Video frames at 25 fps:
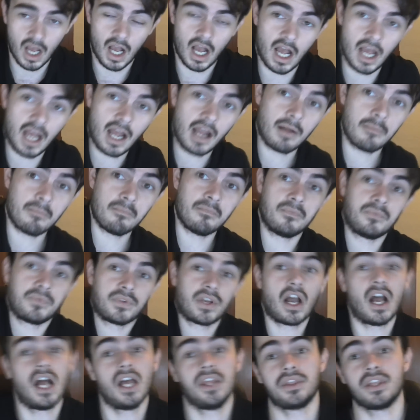
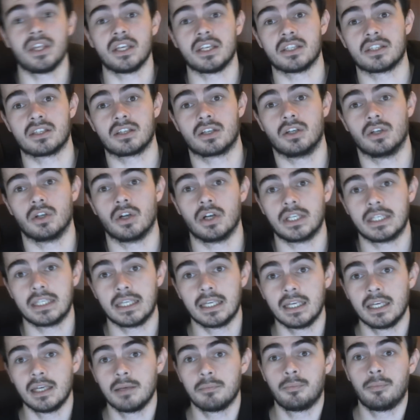I think it's a good
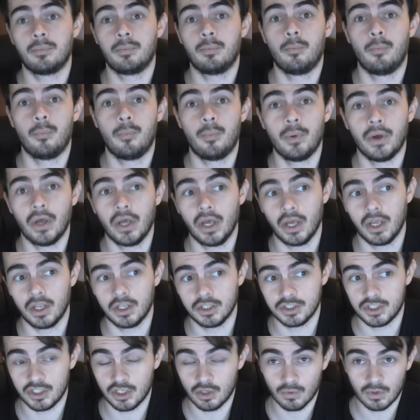idea,
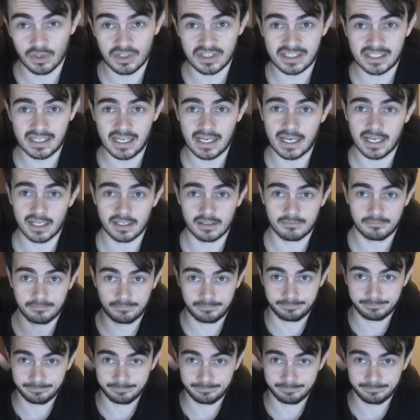but do you want to see it?